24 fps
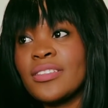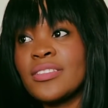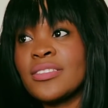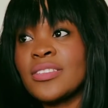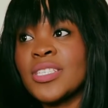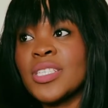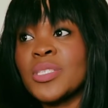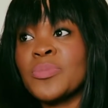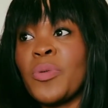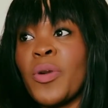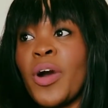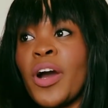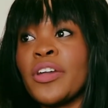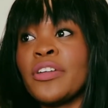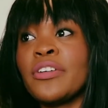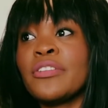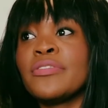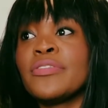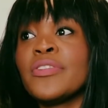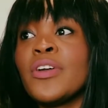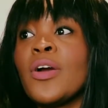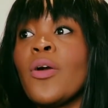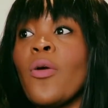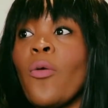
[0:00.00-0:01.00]
This is part
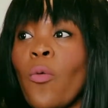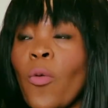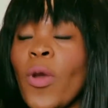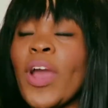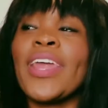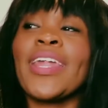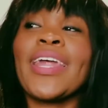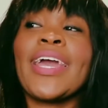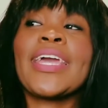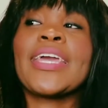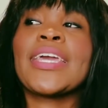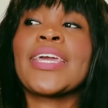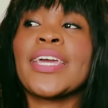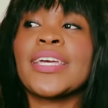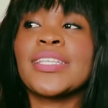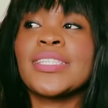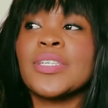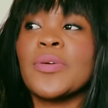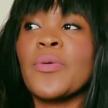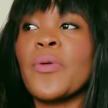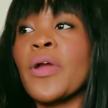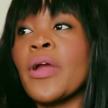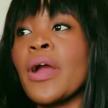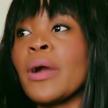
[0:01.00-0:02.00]
of when I
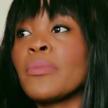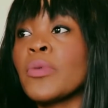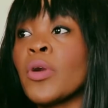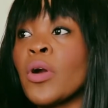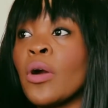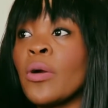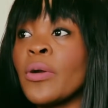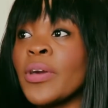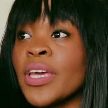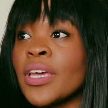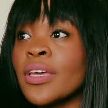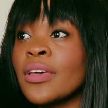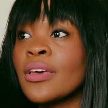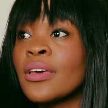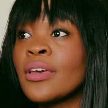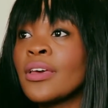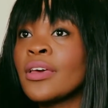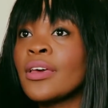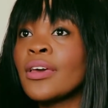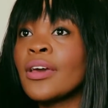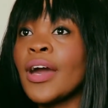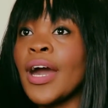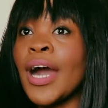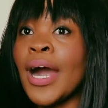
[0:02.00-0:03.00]
get to where I'm going
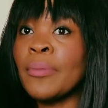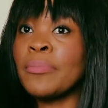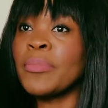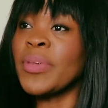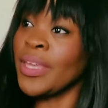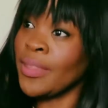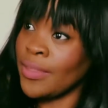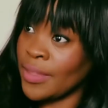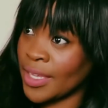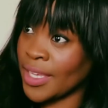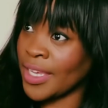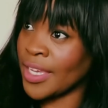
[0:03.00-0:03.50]
in the